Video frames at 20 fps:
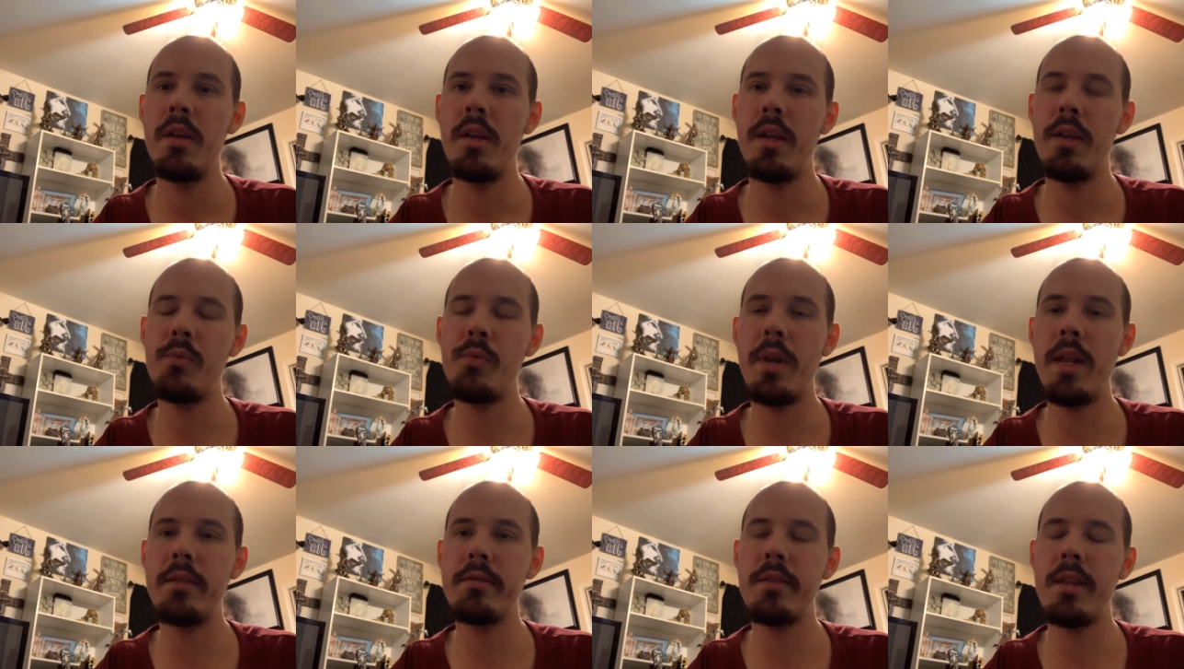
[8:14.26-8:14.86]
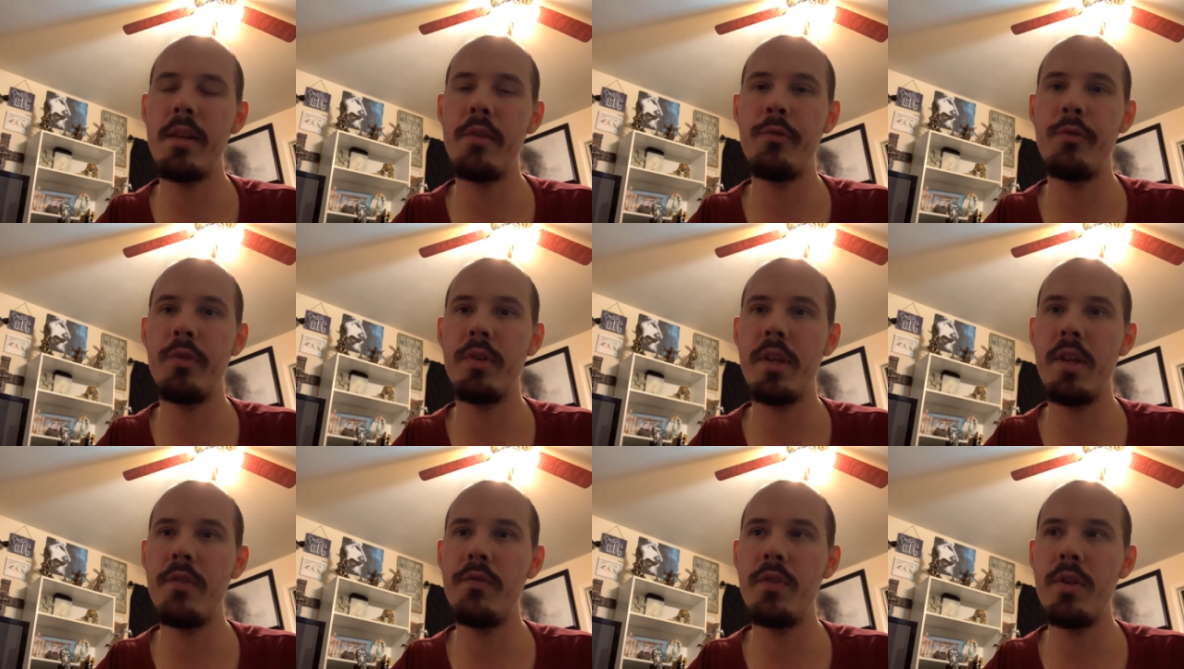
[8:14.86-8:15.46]
And when I said, I
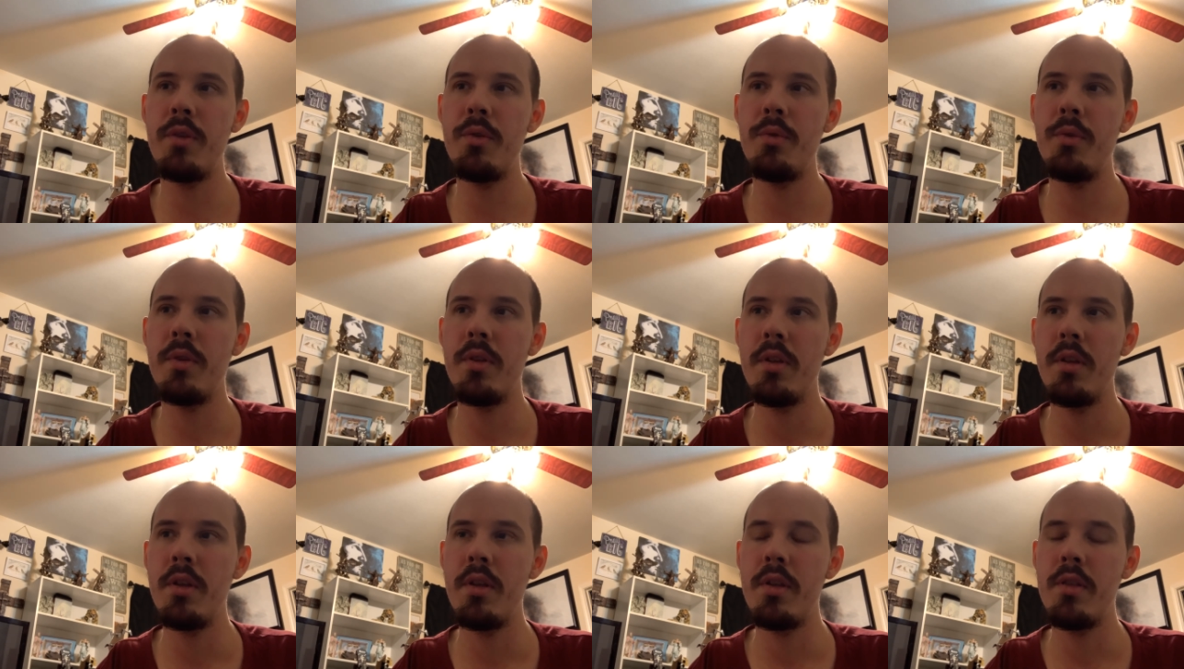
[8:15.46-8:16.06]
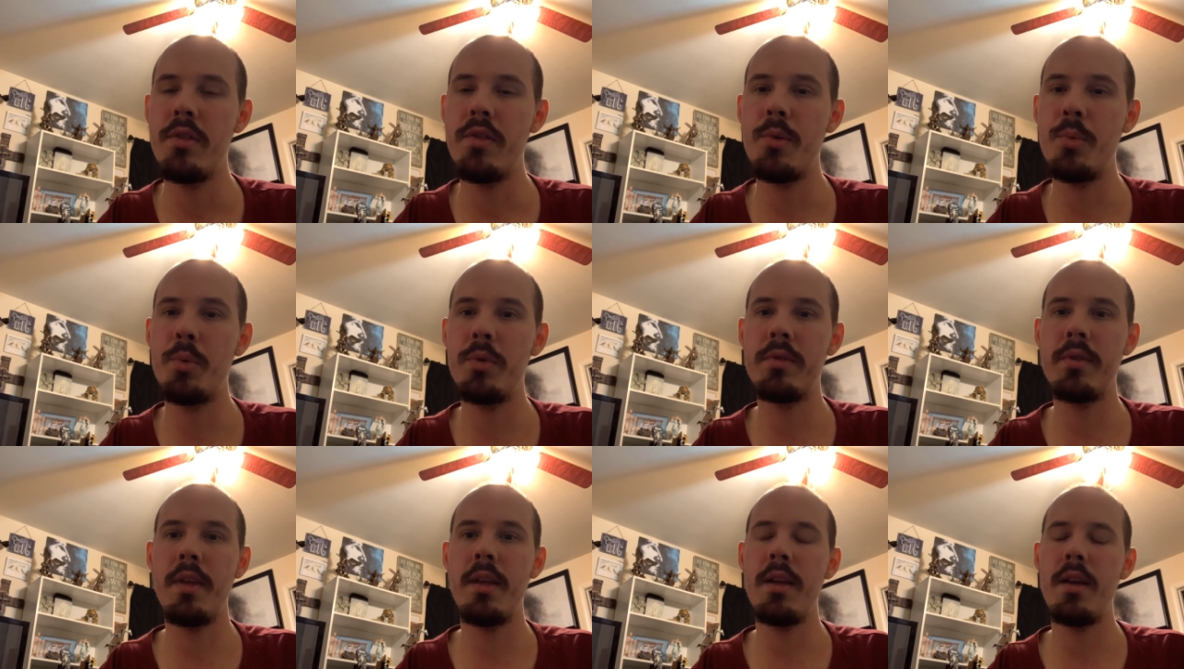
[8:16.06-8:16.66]
forgive you, there
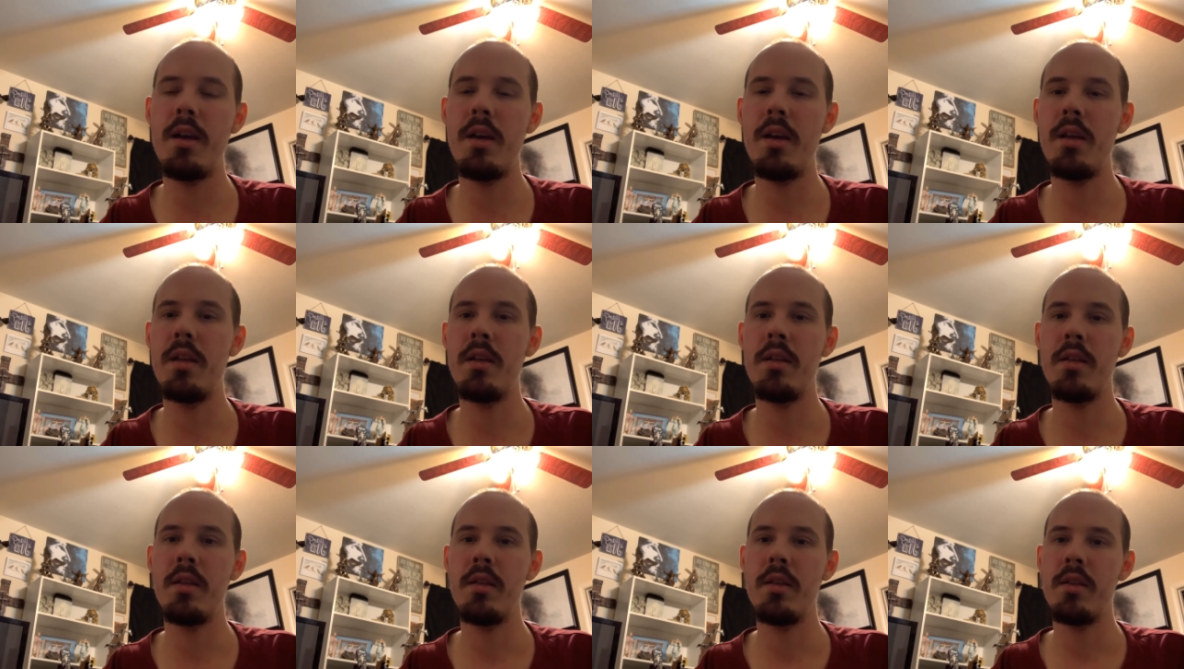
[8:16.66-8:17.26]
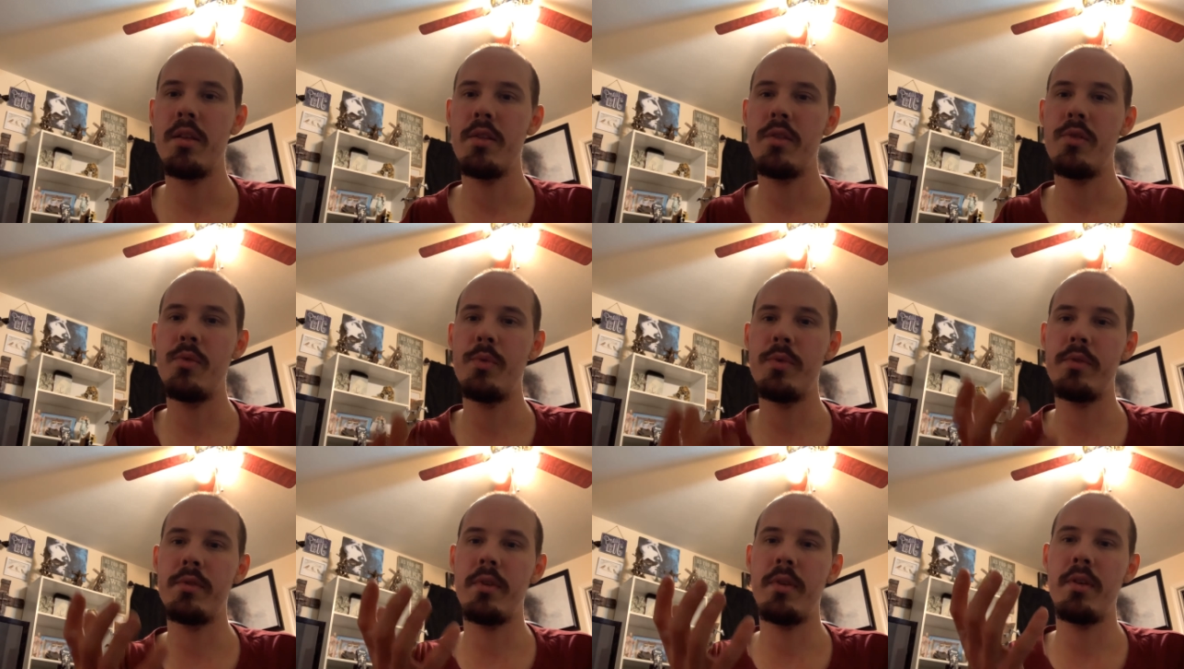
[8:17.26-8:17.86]
was a, uh, there
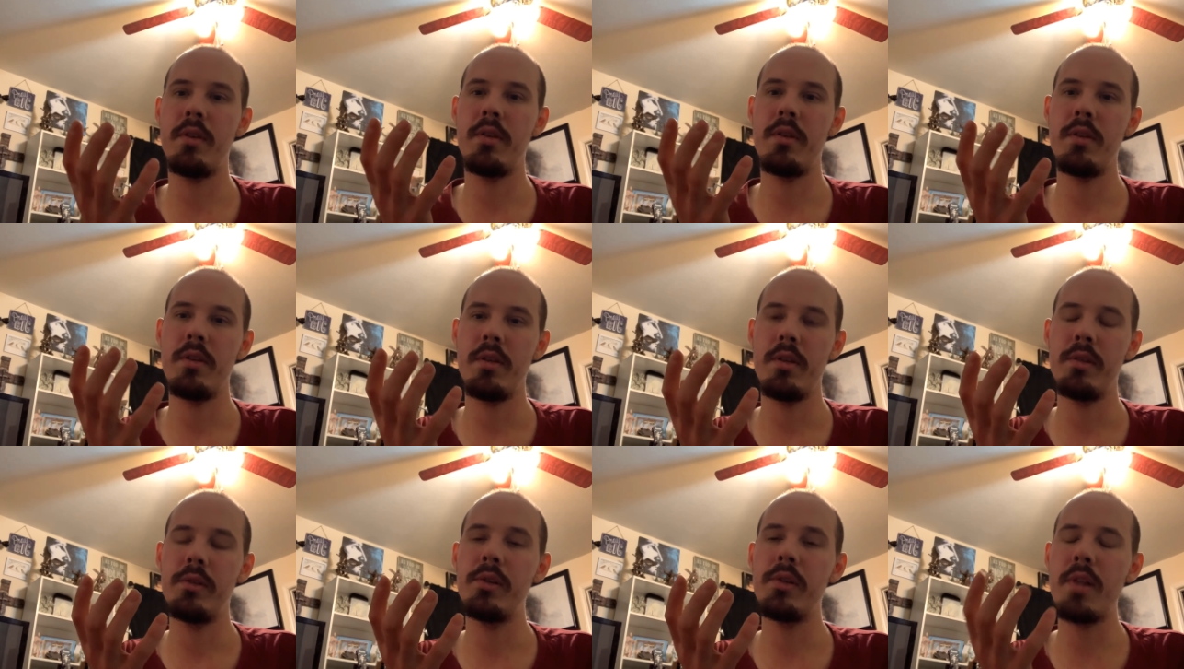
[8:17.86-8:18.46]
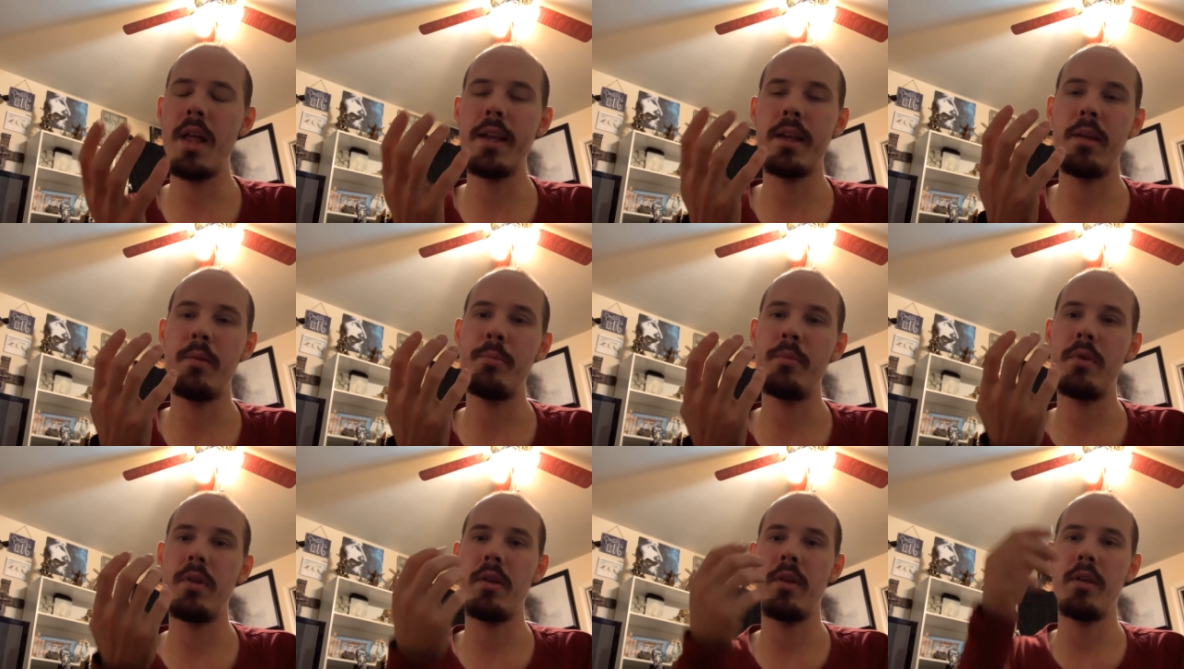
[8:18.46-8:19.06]
was a, looked like a,